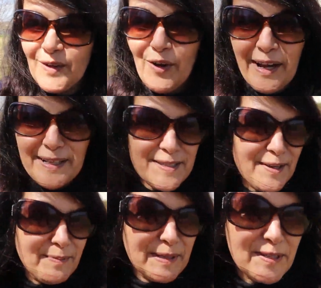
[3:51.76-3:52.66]
All right,
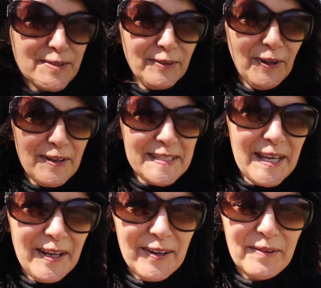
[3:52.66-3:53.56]
so my sister-in-law is
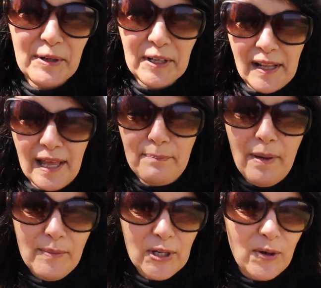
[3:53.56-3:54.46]
here. We're going to let
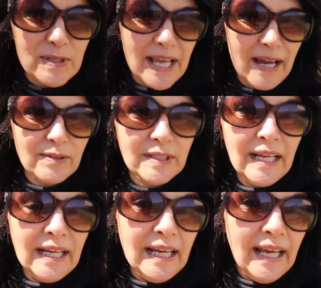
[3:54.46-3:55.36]
mama goats out,
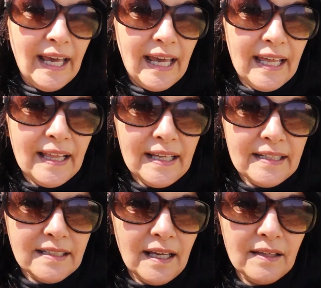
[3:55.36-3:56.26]

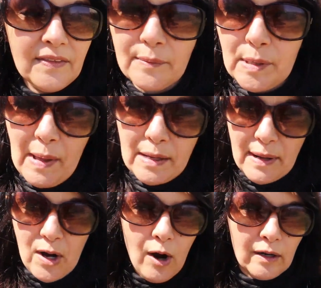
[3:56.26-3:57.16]
and then I'm going to back
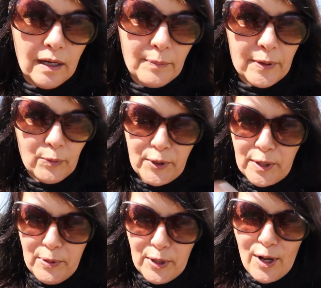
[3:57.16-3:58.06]
my car up and we're
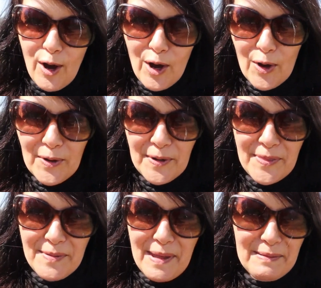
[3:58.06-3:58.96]
going to put all
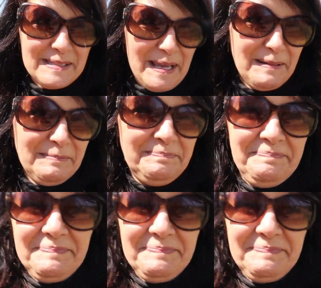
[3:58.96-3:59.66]
the babies in.